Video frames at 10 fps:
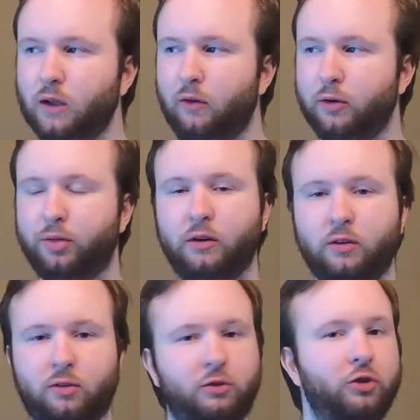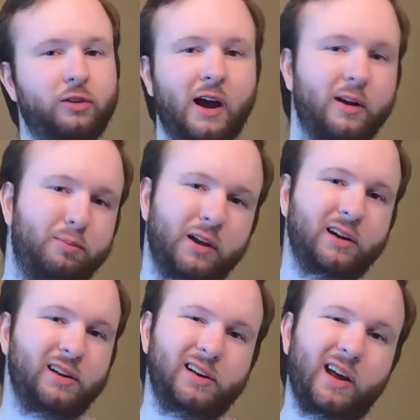Everything's just kind of
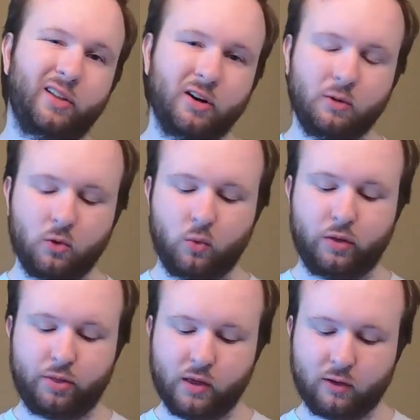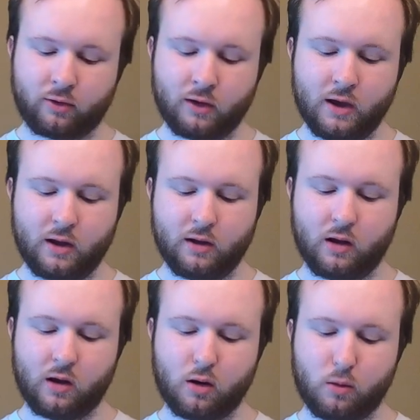blended together with this.
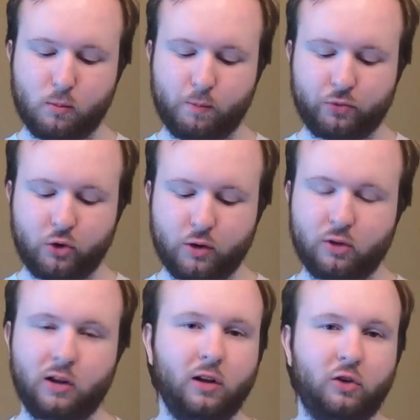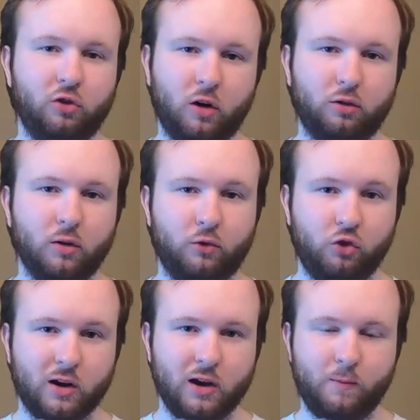There isn't any chunks of
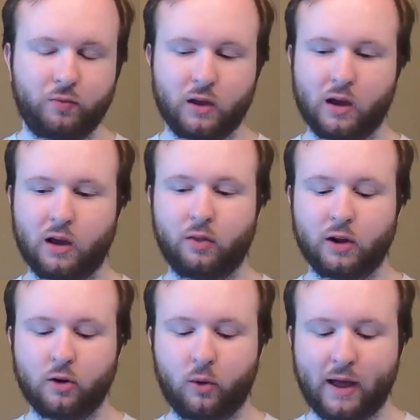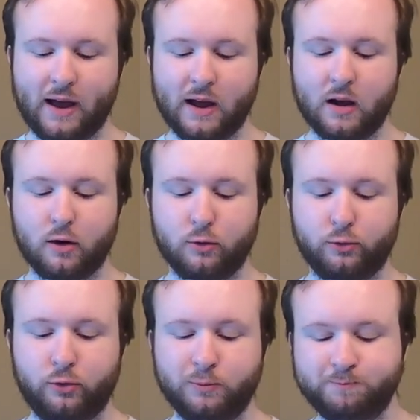chicken, and they don't
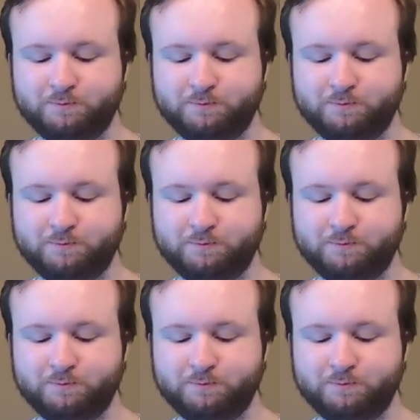have,